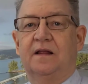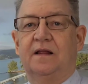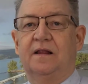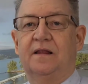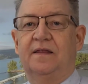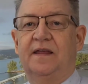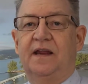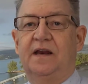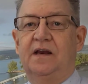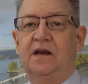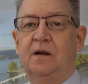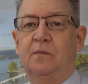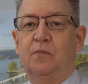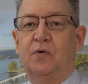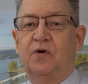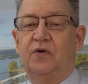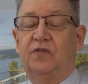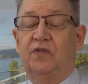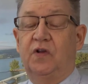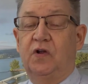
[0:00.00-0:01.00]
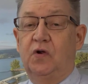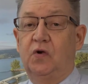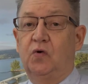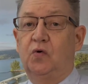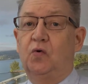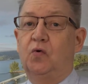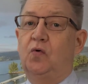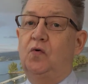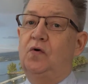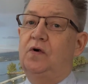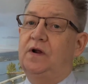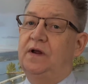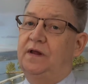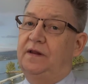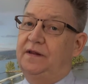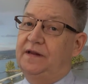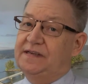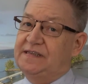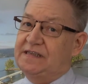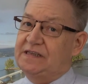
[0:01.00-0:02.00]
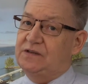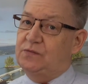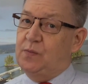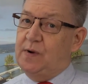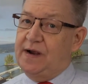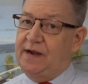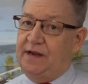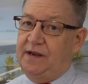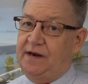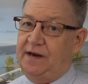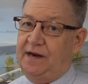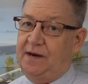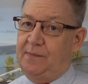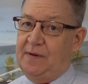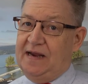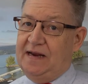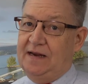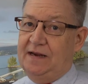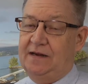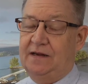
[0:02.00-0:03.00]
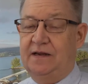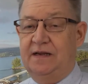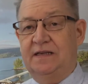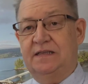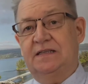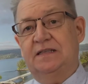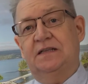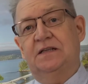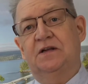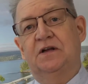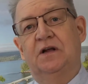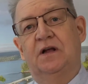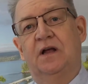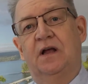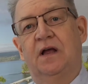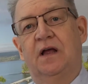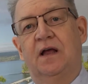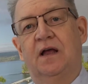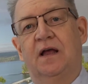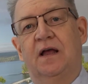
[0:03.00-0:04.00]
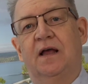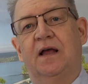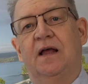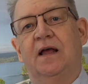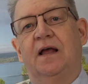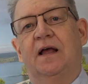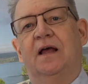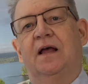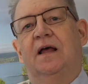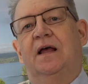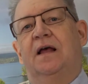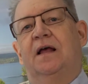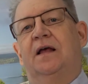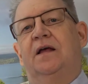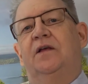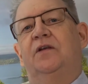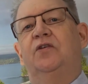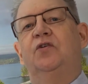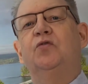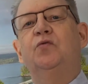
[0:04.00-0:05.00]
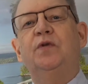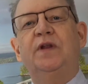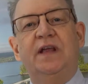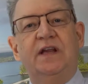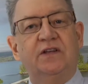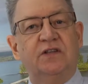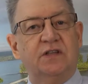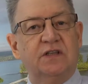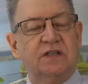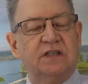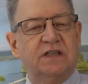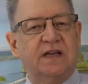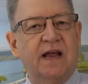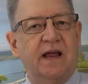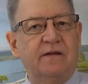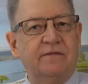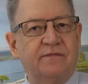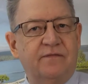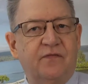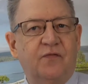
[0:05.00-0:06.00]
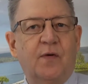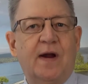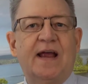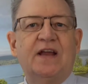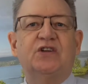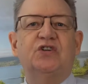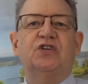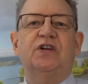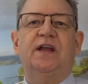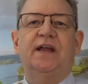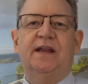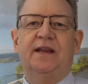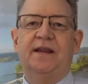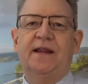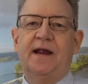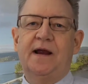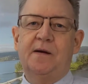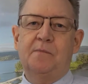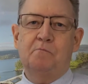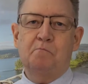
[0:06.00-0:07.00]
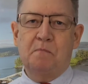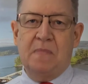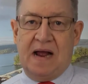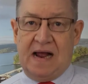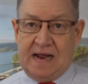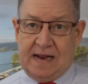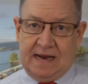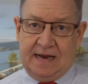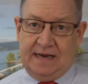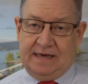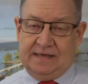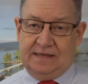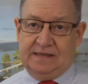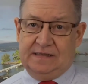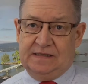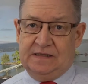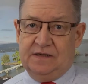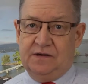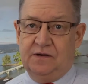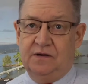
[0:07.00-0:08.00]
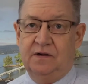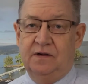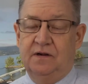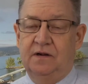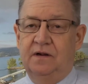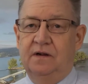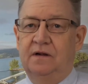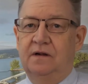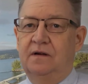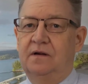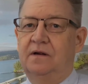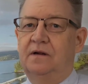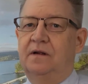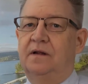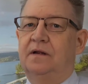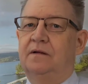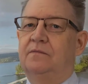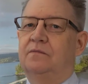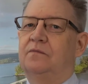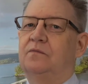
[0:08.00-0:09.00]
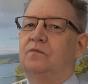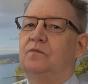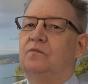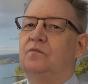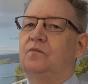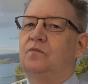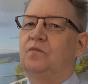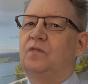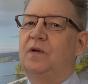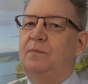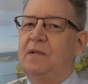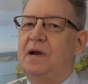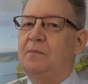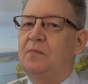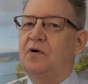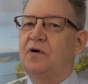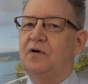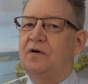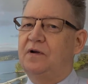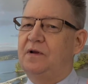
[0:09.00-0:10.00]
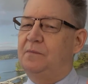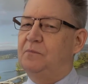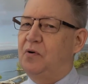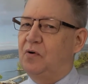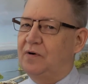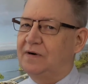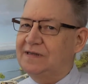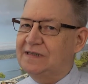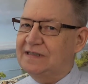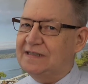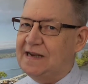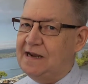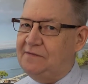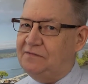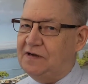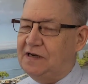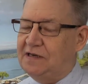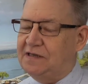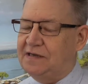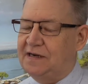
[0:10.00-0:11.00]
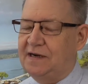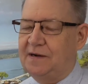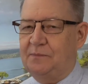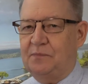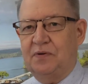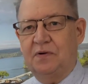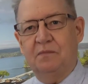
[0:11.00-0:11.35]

Thing number 2, and this is why you need a mailing list, you need to stay fresh in their minds. Remember, important safety tip,